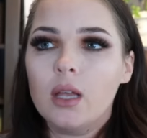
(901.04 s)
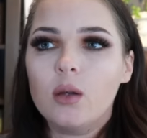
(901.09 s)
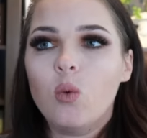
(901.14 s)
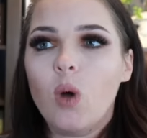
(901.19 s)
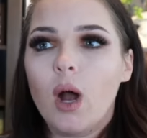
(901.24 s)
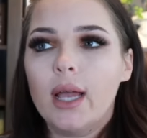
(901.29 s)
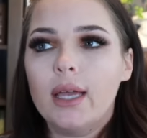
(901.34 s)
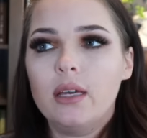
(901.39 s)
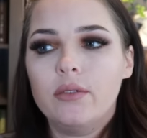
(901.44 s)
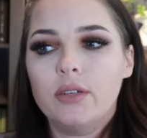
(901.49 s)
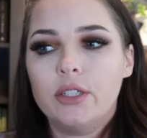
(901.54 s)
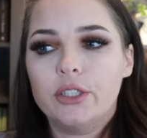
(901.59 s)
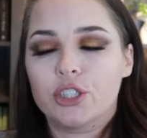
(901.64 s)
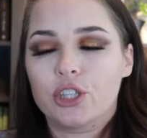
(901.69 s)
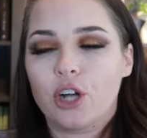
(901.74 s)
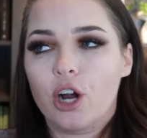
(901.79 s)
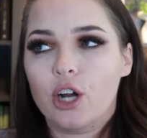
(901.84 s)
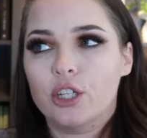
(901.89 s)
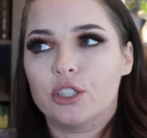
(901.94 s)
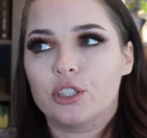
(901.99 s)
Like, why even
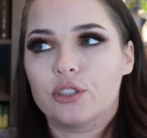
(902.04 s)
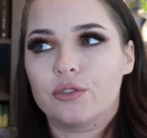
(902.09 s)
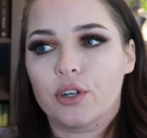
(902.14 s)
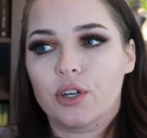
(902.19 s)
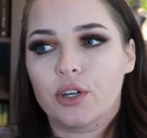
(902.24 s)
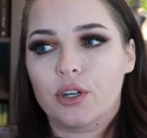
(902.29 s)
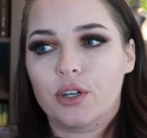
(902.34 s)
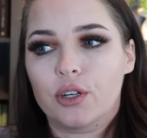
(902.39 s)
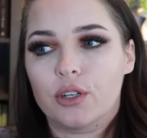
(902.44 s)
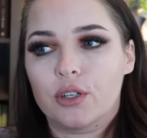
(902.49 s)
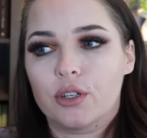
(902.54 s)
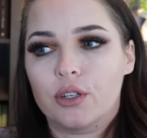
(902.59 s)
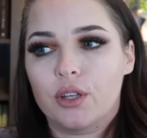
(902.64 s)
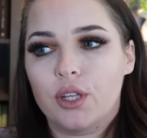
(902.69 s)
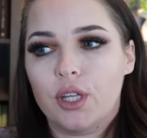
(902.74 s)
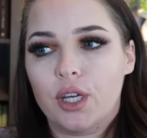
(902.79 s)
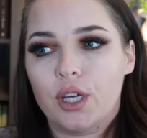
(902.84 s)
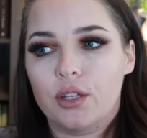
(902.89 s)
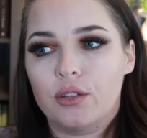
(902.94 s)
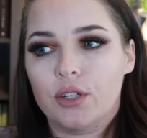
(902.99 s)
charge for
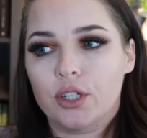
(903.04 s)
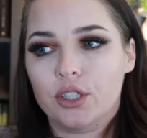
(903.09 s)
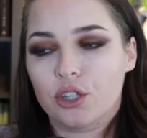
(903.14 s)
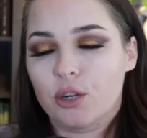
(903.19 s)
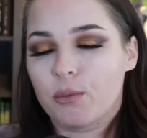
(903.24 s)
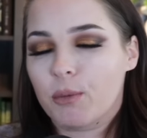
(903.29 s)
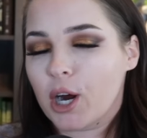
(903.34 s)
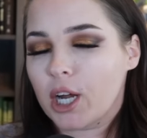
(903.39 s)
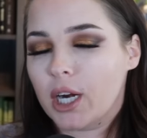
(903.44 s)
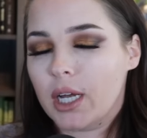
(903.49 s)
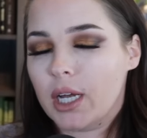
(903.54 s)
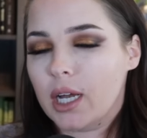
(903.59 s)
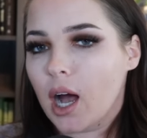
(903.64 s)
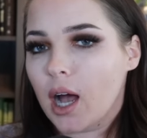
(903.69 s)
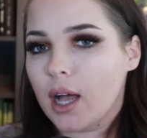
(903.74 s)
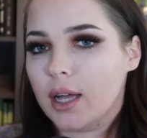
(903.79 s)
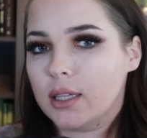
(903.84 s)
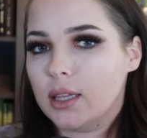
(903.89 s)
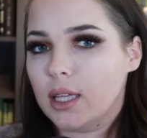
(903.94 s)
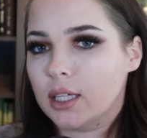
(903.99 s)
the digital marketing
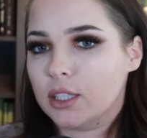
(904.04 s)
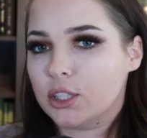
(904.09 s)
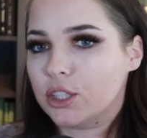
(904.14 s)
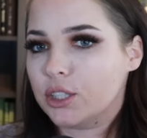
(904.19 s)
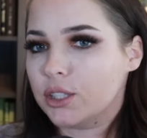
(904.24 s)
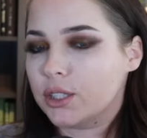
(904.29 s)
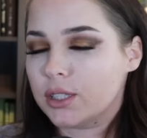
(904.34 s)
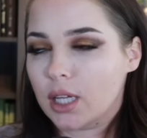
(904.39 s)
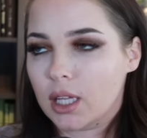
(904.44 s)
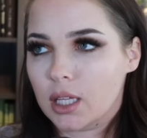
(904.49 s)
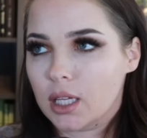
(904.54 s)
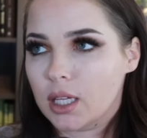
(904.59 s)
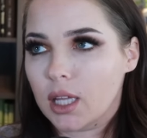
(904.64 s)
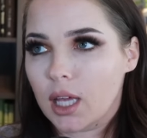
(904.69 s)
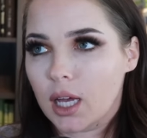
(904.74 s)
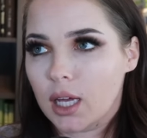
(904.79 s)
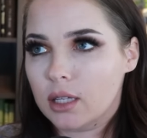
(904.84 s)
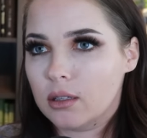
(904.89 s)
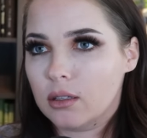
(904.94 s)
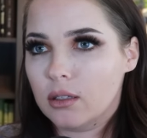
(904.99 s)
guide that she's selling
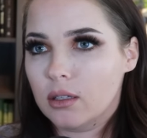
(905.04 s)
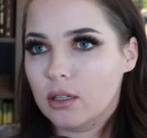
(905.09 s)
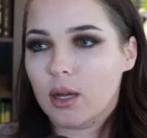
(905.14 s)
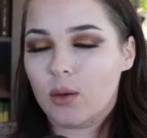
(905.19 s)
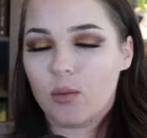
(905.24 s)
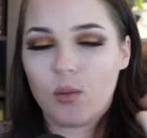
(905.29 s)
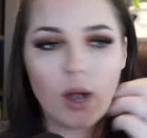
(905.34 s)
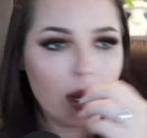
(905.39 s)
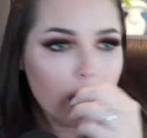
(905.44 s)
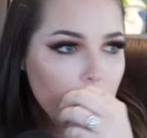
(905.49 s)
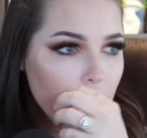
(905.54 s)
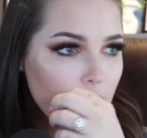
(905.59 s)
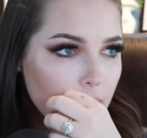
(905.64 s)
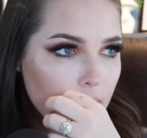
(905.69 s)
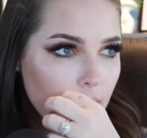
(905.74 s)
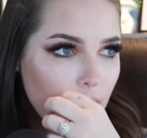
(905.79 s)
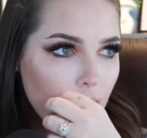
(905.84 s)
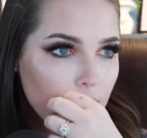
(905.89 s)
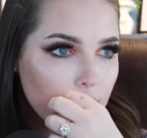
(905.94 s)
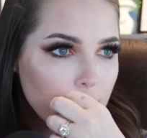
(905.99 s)
then? Like, why
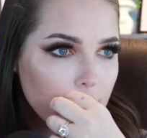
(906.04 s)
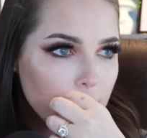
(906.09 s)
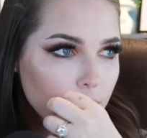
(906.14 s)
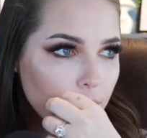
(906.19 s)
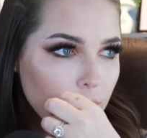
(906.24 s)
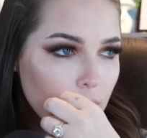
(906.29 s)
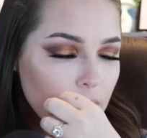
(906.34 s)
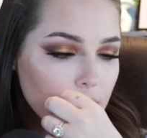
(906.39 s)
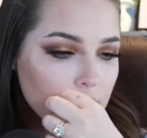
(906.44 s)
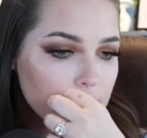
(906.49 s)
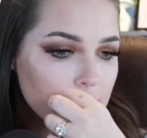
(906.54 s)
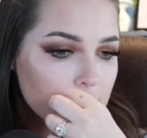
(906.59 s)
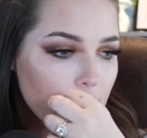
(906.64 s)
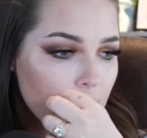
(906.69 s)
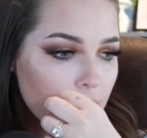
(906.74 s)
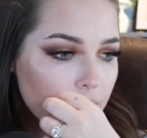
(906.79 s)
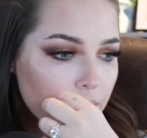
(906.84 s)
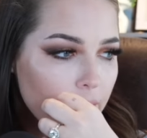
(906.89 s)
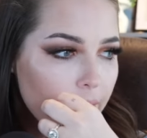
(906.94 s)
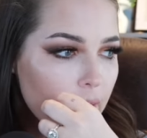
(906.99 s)
not that? Why not just
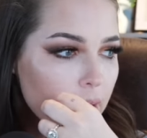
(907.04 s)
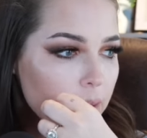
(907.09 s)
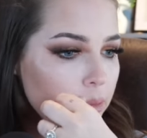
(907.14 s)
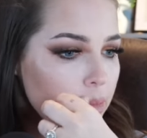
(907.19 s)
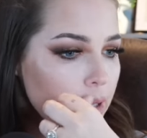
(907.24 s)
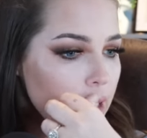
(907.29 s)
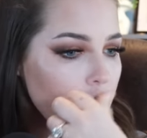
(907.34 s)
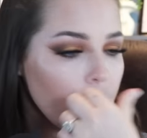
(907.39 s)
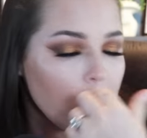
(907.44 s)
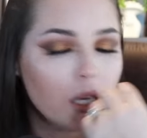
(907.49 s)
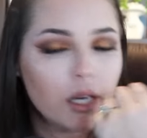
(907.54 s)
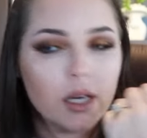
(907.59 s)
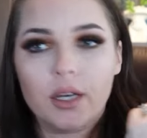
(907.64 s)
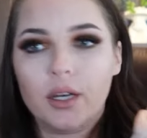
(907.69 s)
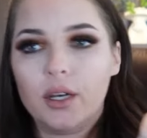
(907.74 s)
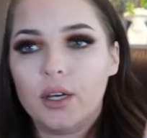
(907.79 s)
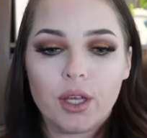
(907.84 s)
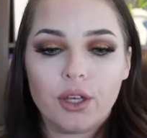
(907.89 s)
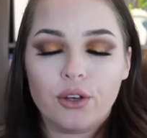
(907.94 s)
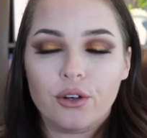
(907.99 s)
have that be
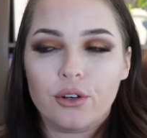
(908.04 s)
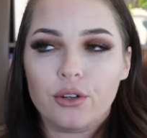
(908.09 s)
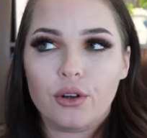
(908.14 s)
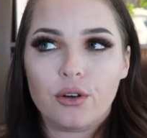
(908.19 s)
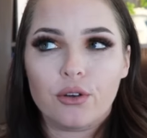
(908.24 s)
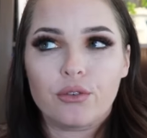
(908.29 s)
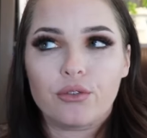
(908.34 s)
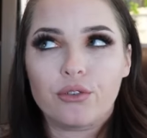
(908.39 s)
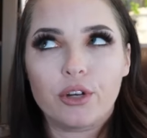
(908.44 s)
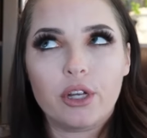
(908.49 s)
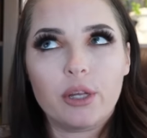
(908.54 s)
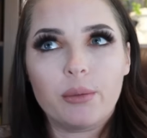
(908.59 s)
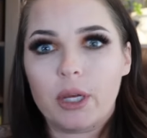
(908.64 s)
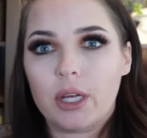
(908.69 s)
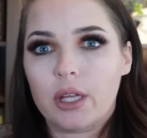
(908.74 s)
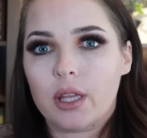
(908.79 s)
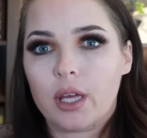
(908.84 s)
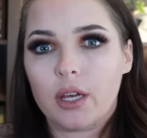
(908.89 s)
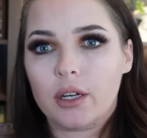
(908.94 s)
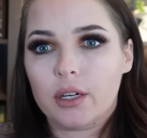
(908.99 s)
like your little
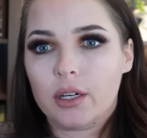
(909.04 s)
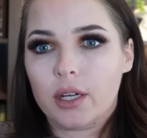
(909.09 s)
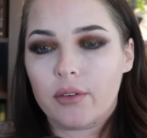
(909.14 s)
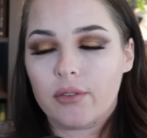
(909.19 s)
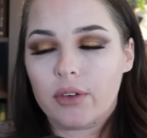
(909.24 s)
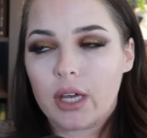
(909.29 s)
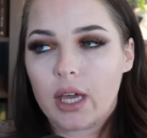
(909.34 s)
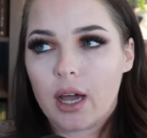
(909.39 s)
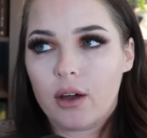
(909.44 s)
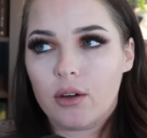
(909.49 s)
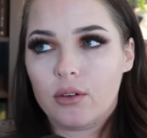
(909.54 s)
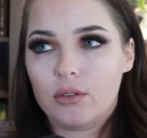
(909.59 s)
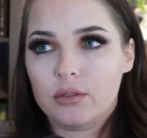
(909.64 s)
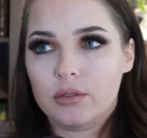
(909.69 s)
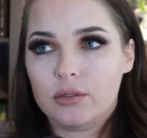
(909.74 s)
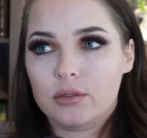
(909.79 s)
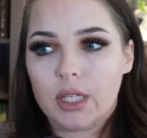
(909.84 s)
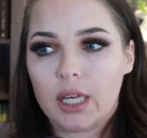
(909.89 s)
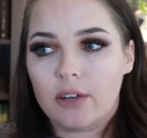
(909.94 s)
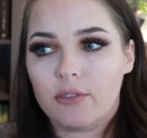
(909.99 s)
freebie that you're giving out
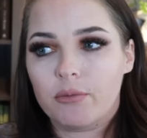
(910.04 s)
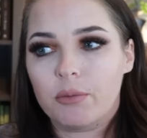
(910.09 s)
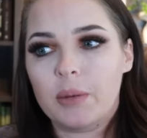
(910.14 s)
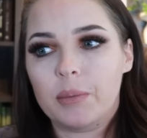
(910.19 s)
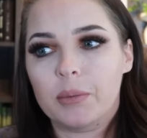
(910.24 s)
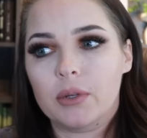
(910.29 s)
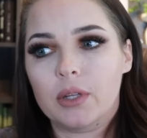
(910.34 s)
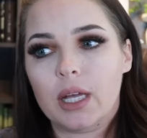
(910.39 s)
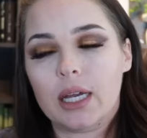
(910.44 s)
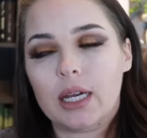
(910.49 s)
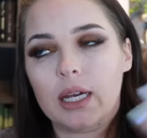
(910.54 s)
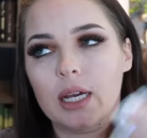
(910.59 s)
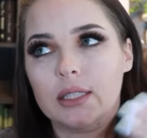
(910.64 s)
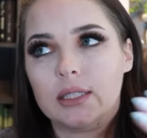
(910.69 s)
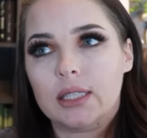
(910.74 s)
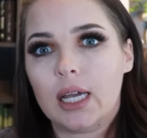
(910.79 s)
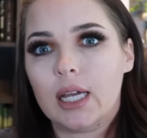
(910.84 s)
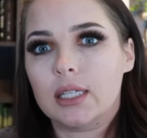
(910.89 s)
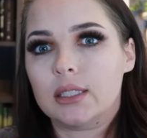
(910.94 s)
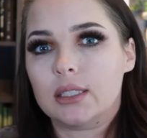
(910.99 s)
to give people like a
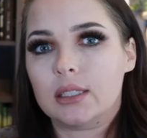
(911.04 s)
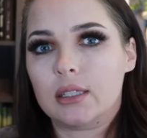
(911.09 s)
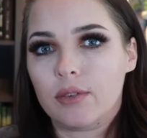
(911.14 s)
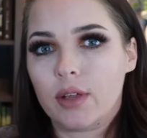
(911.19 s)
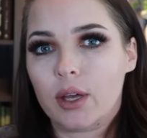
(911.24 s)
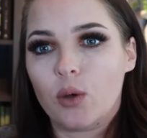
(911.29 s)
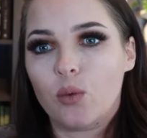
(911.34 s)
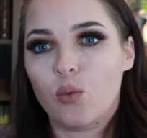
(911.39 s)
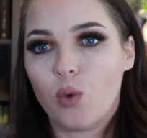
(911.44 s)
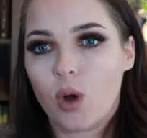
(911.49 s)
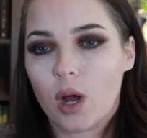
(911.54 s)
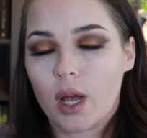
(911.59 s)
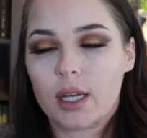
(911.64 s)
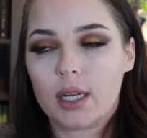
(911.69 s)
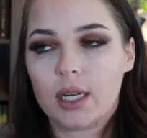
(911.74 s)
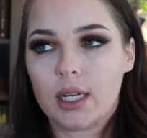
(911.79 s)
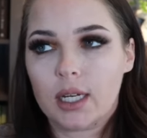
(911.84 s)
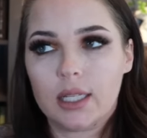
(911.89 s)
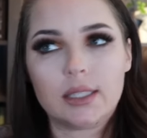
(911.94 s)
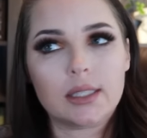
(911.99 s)
taste of like
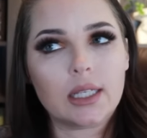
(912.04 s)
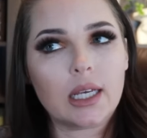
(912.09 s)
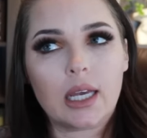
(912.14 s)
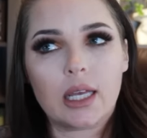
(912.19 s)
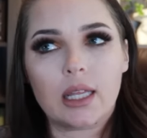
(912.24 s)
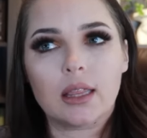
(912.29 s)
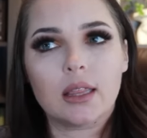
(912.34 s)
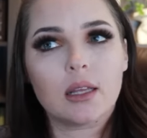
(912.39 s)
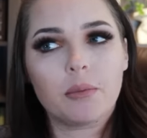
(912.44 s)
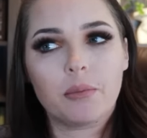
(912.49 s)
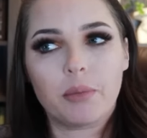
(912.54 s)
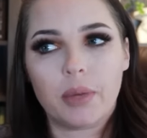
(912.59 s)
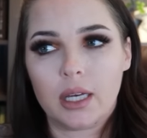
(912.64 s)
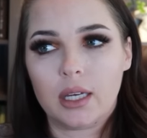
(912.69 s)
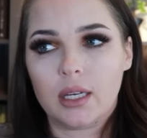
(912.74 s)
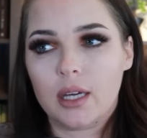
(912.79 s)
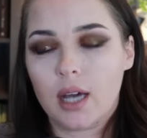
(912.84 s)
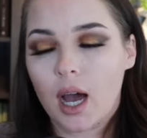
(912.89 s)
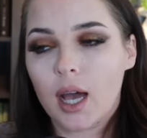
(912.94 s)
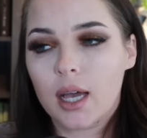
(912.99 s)
what is in the
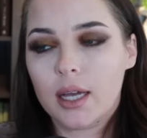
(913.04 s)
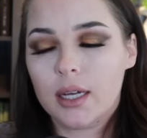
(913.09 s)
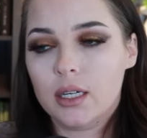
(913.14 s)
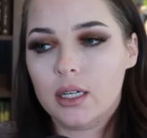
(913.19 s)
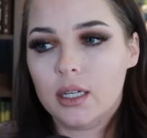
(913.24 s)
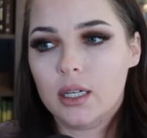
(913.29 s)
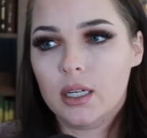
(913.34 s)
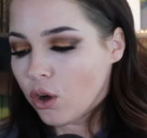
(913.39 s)
big guide?